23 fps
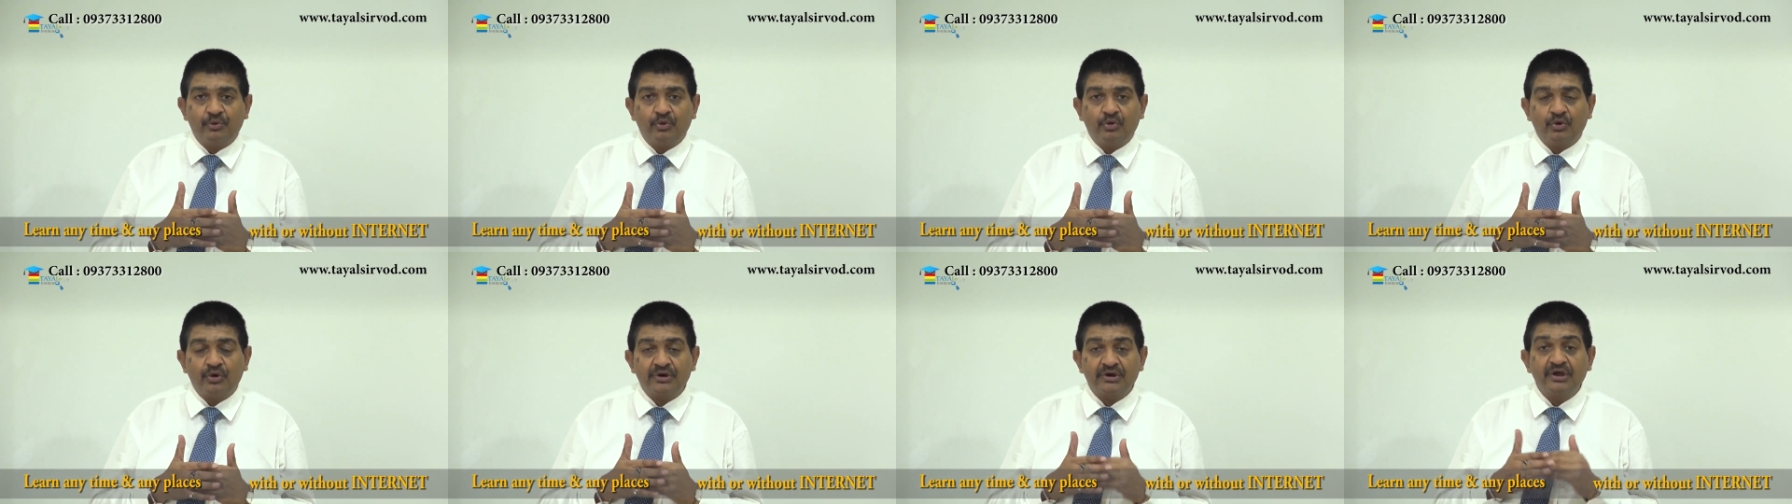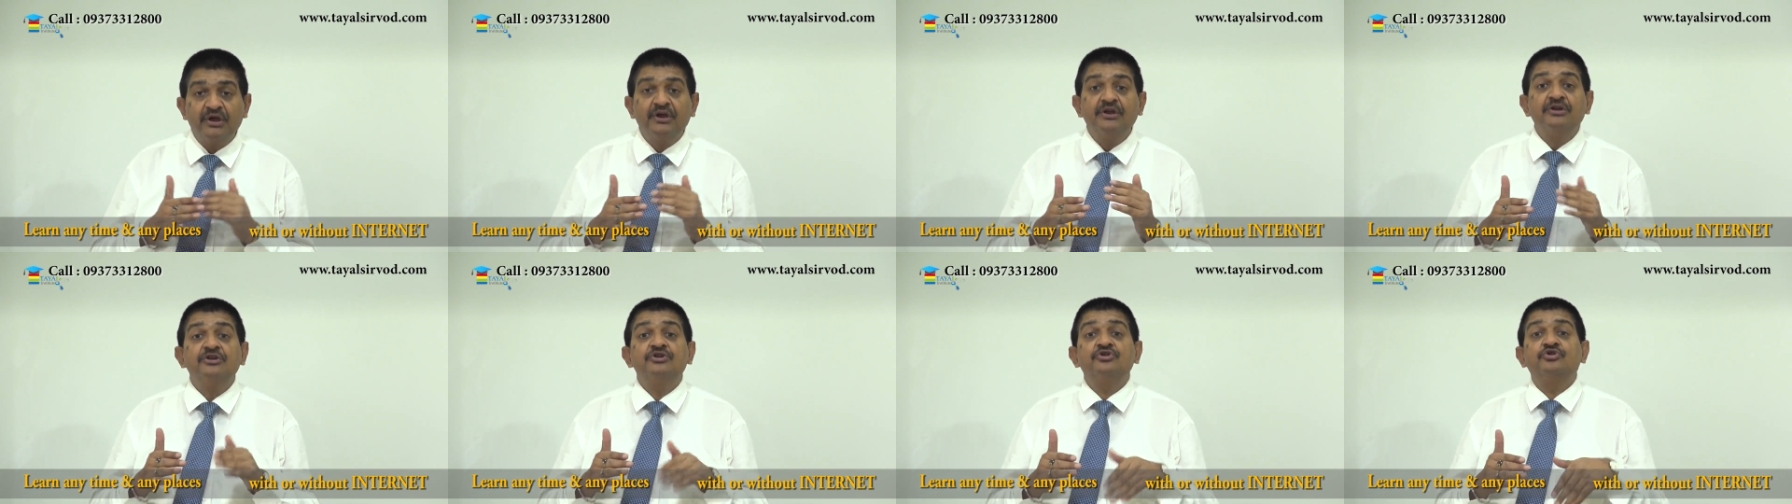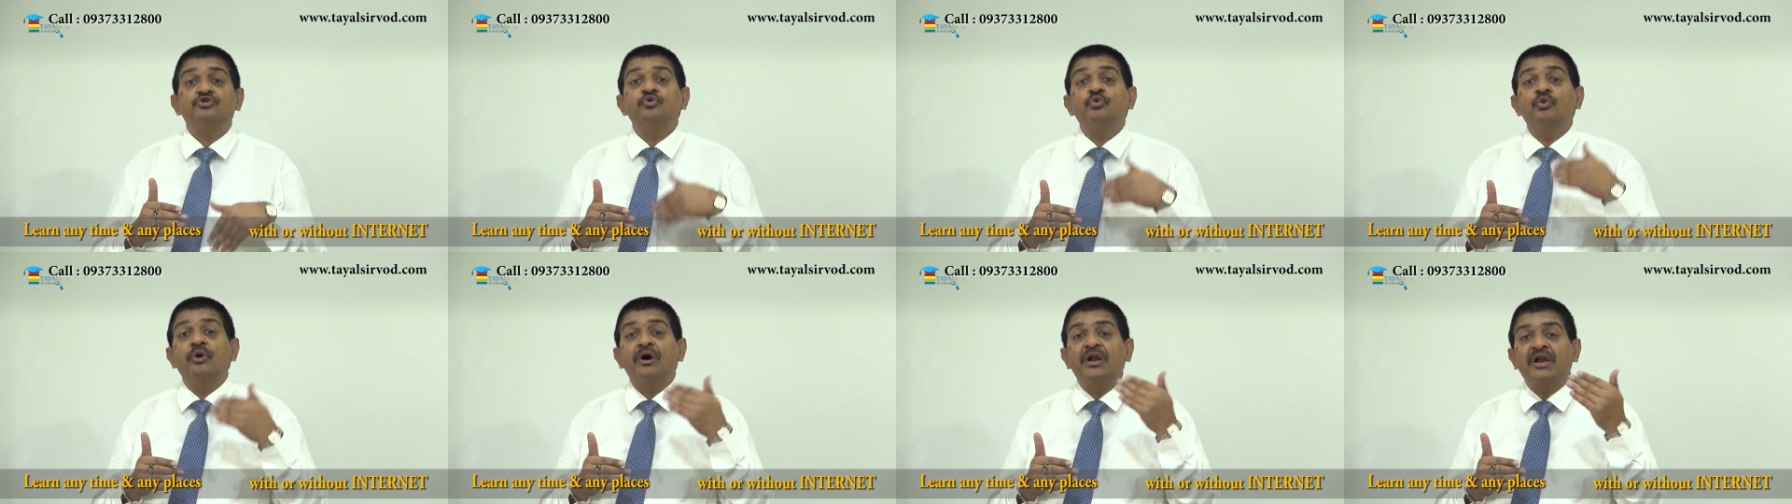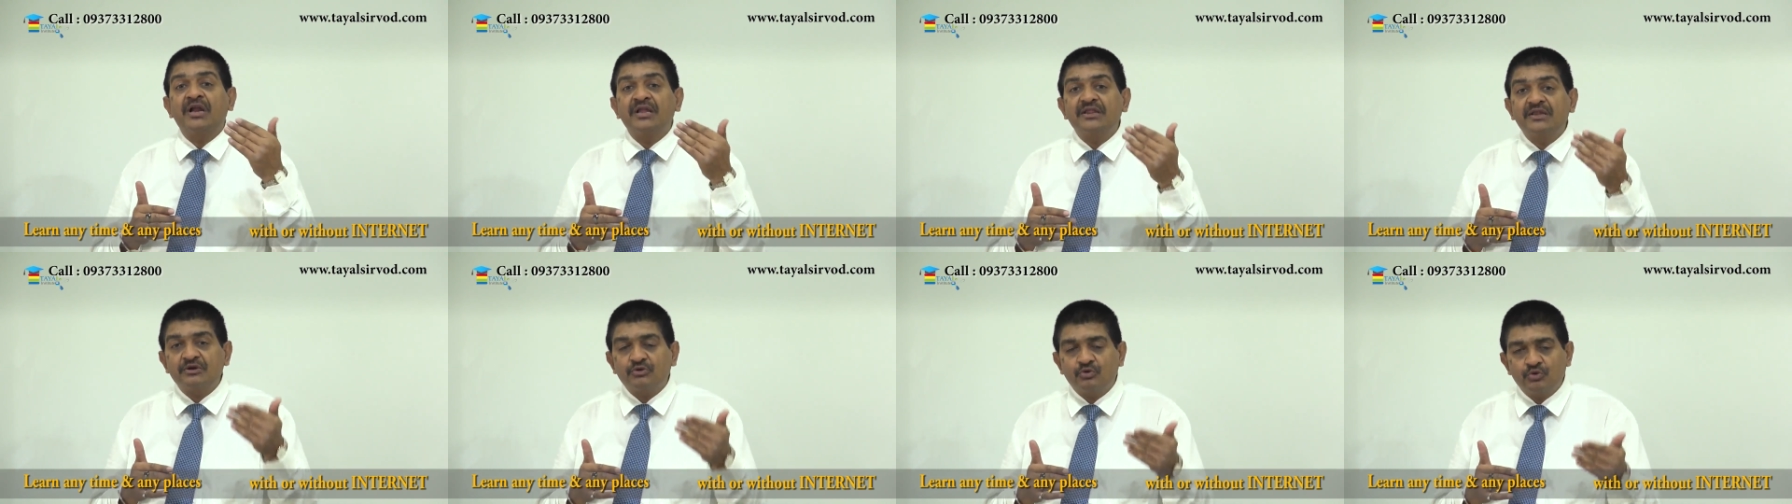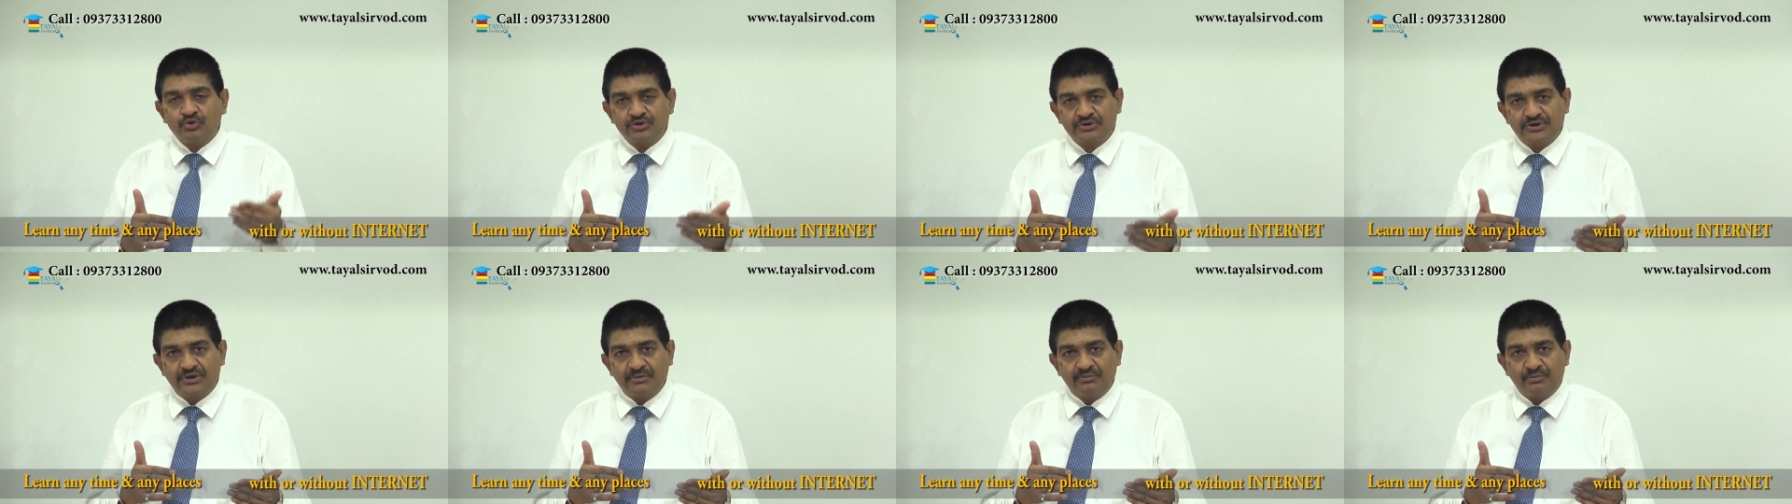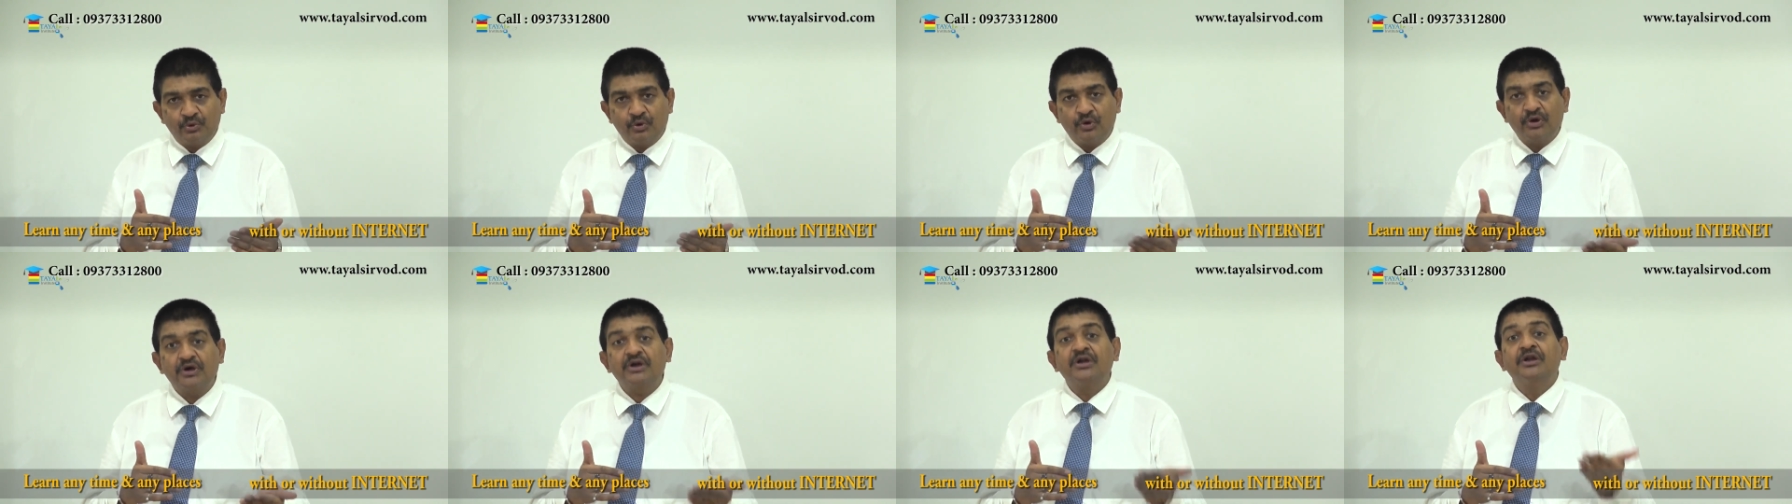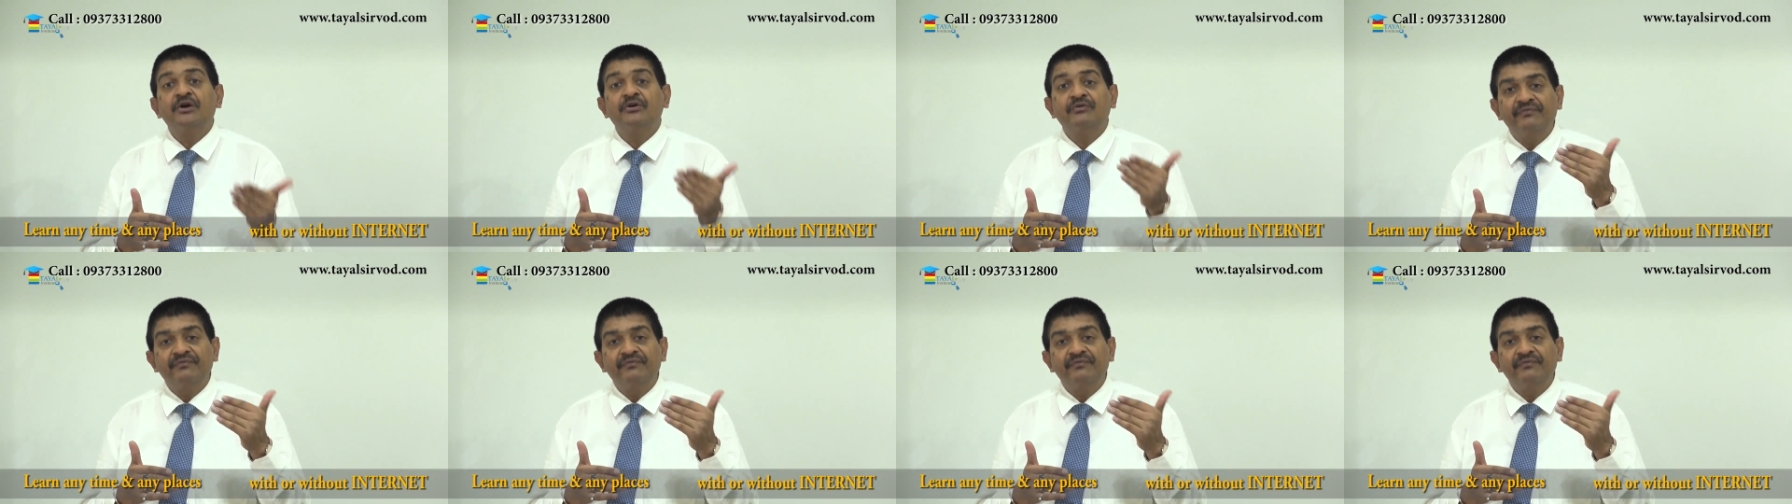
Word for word: port to another coastal port